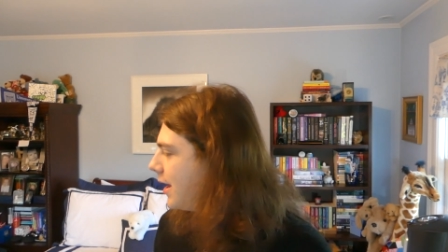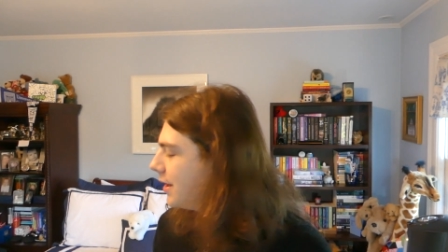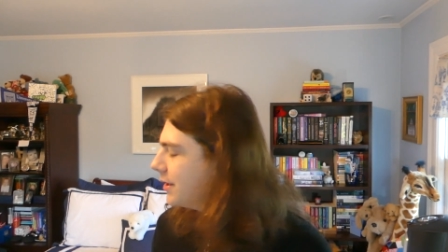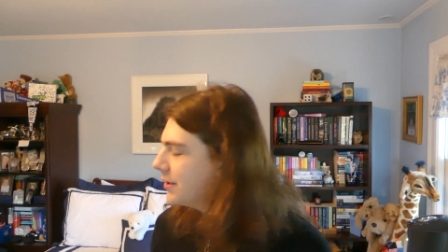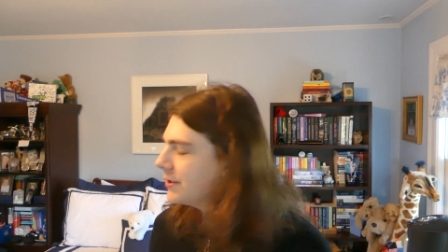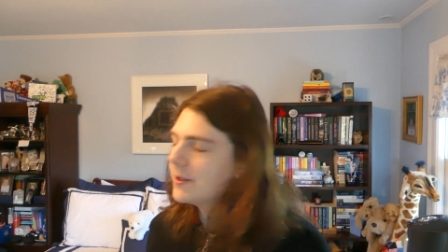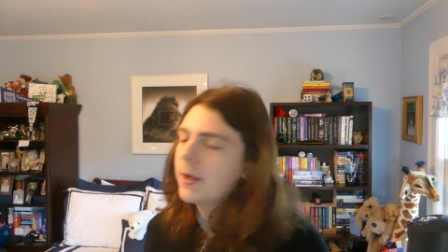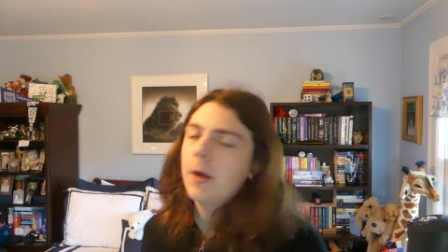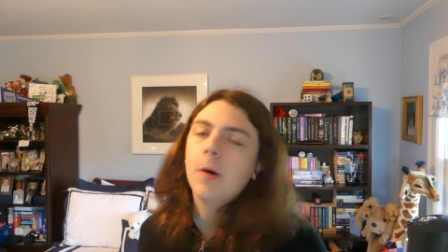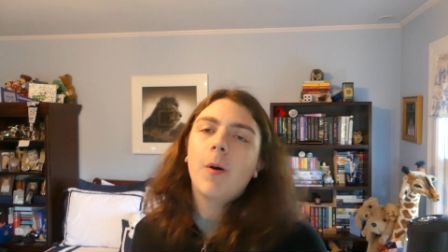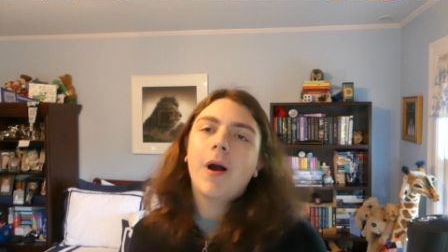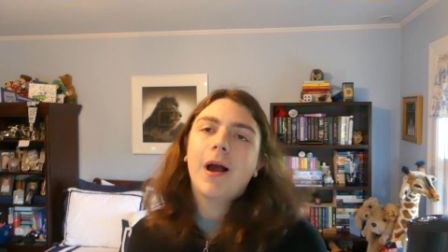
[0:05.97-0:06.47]

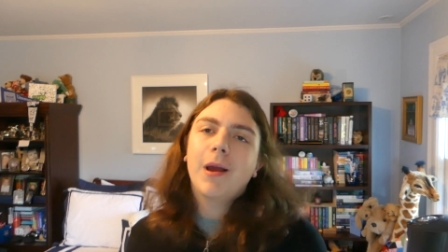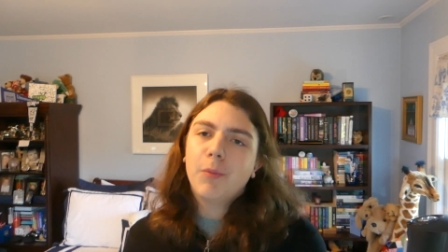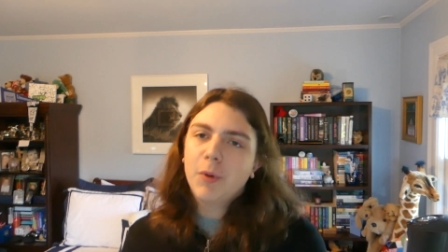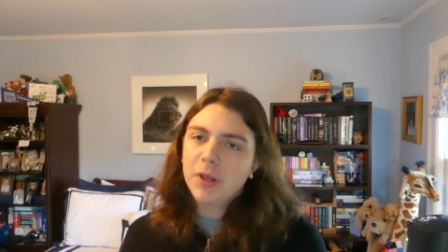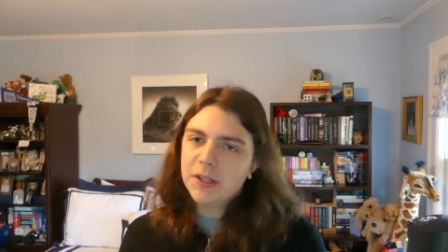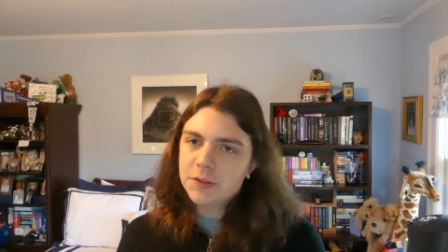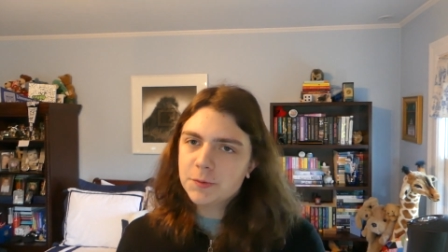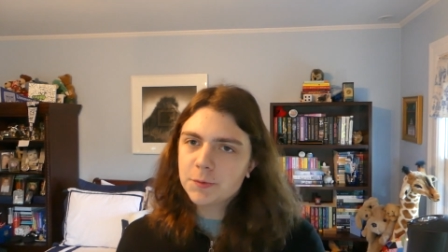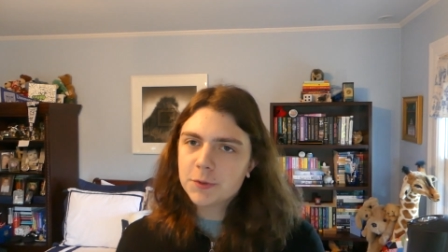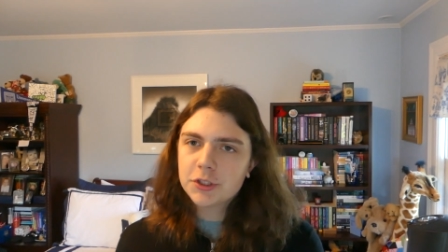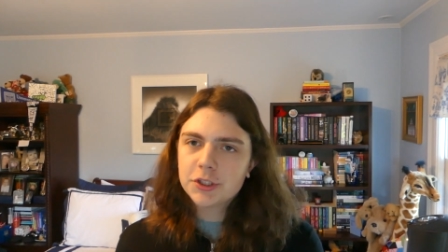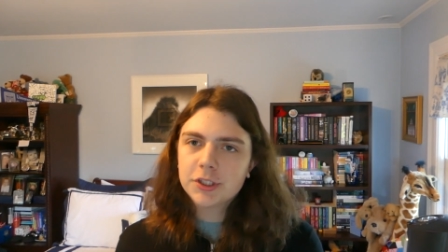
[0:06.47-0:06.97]
So I
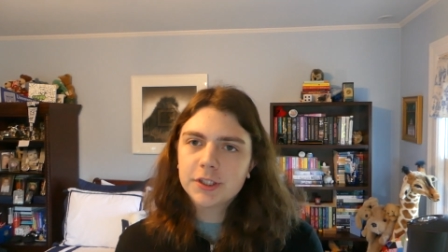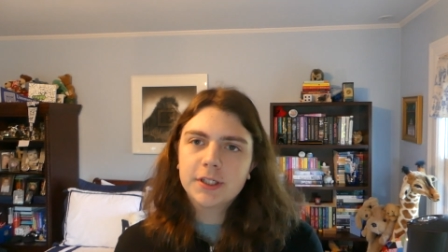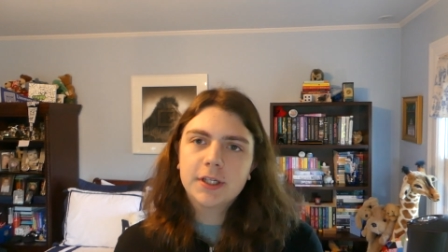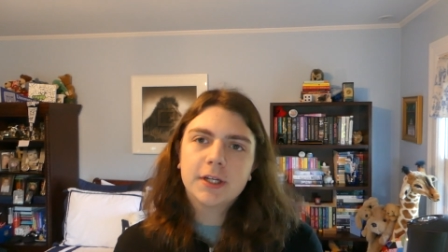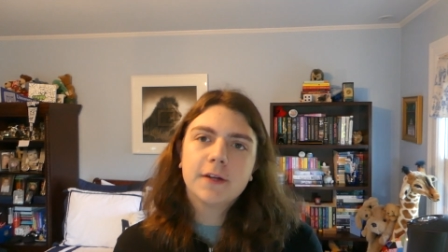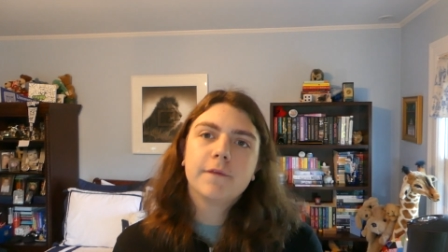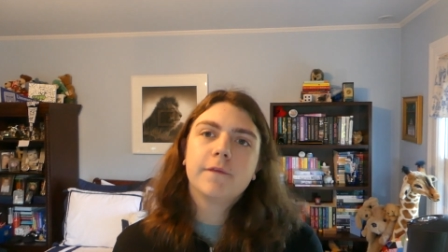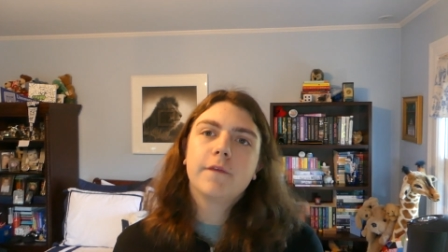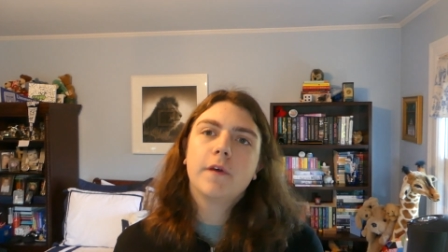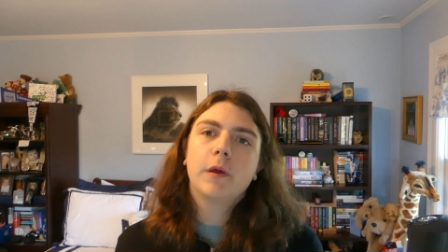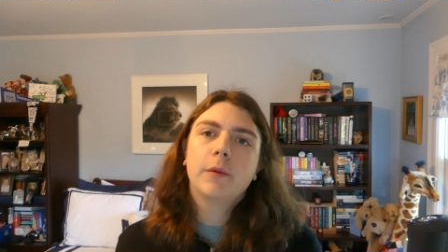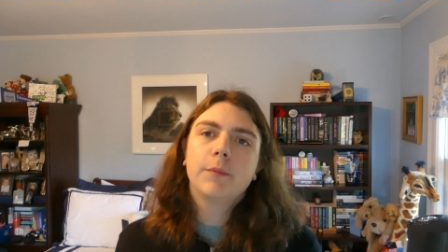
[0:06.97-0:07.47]
was originally
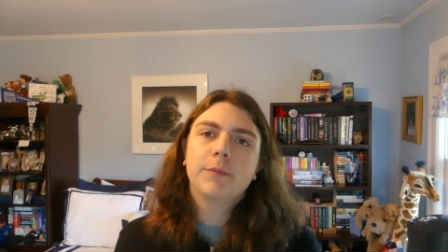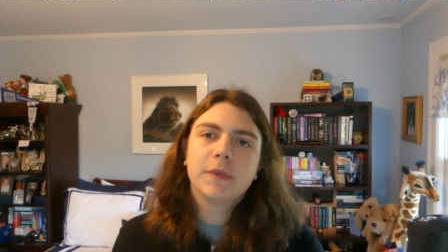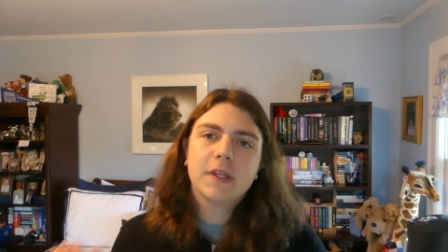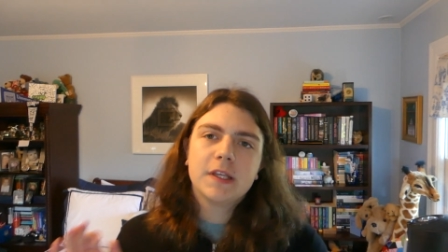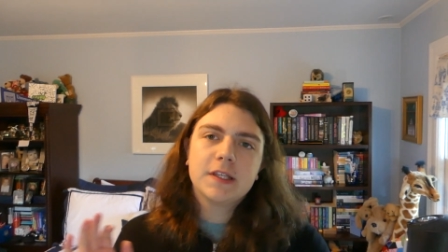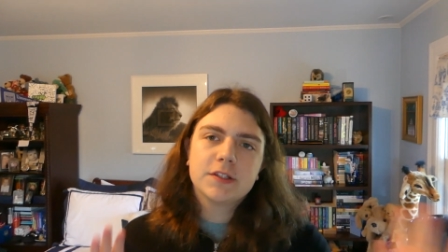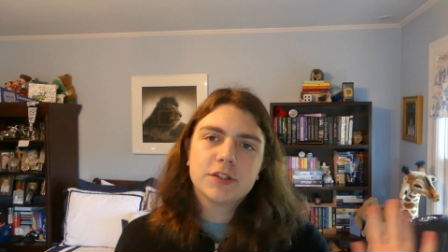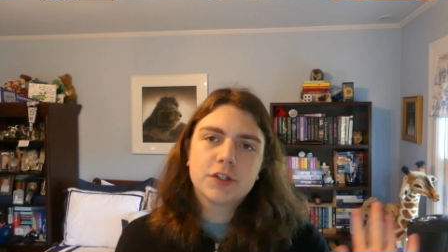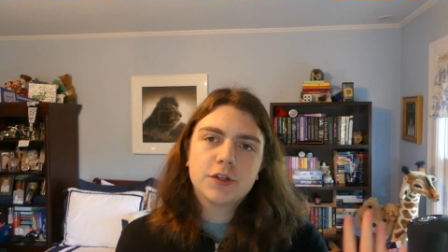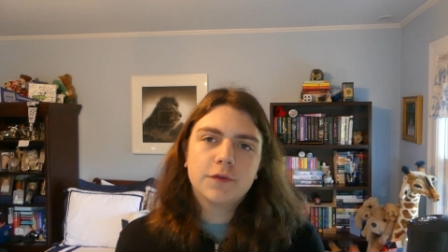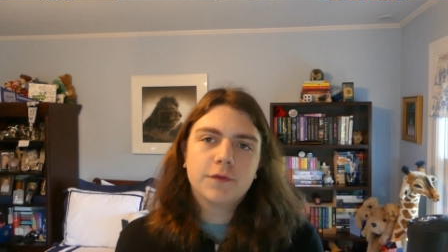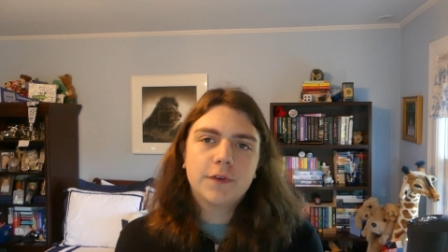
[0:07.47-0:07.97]
going to film
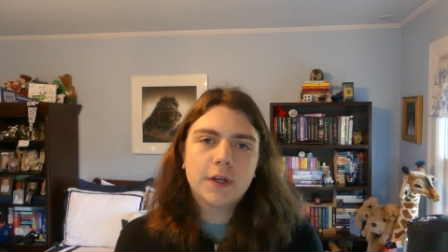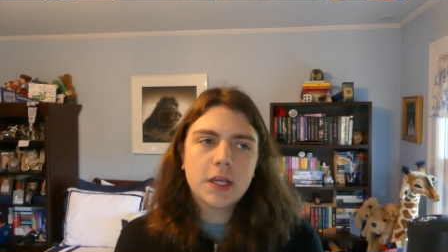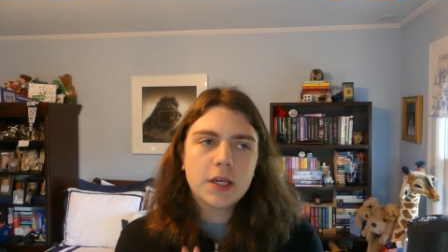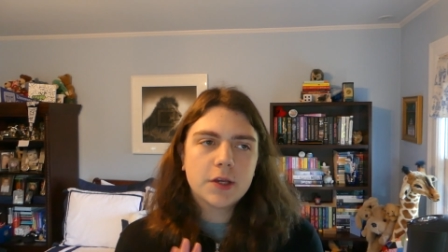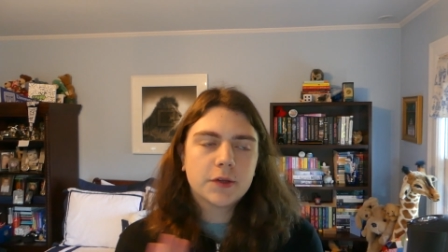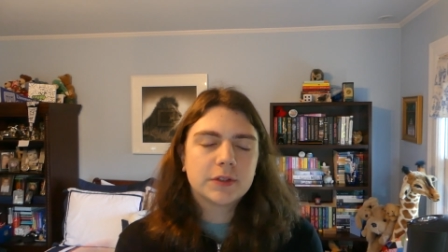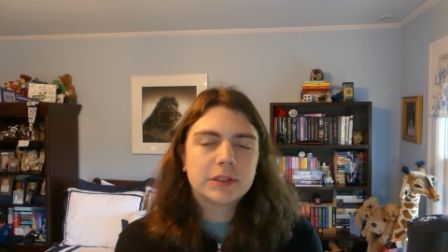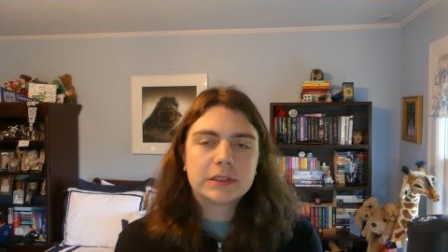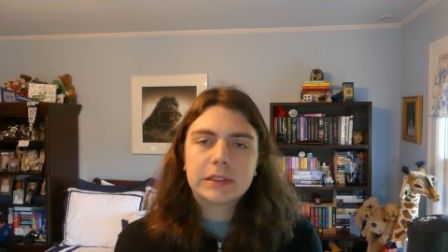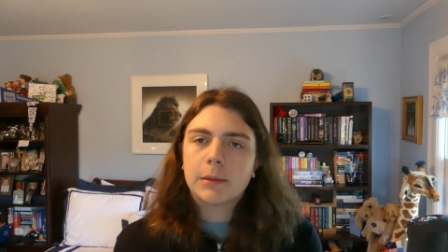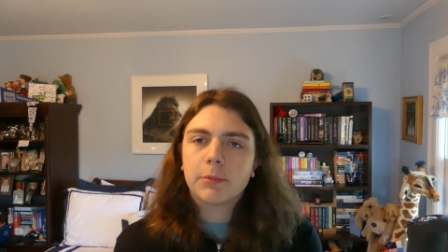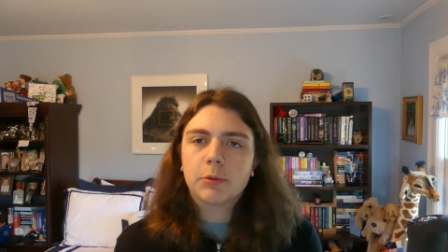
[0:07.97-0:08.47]
these two
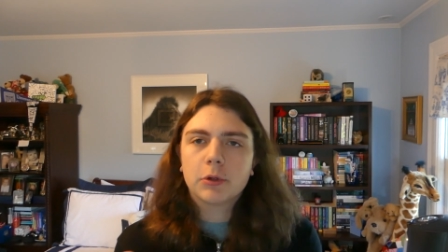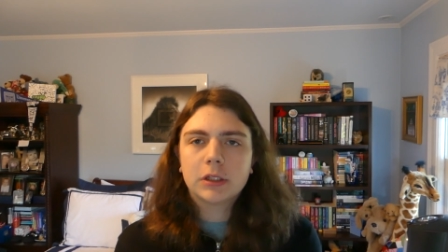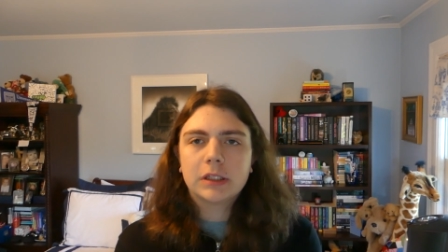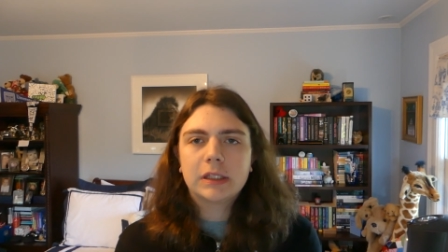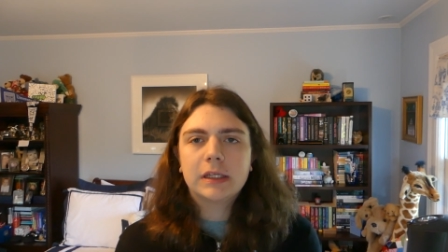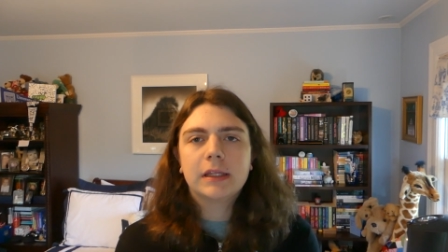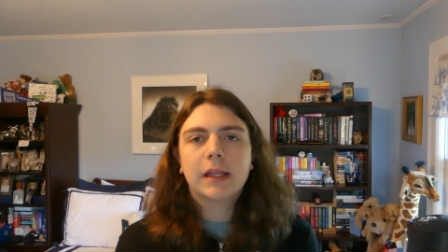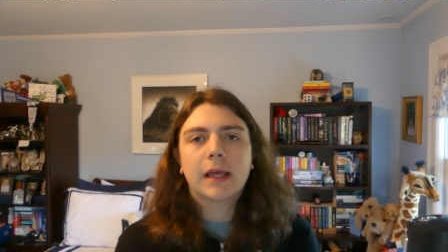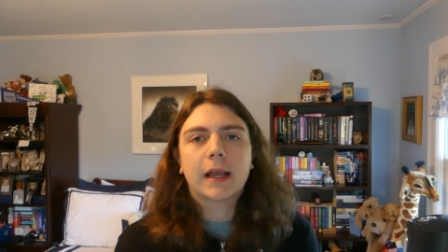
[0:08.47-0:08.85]
videos separately,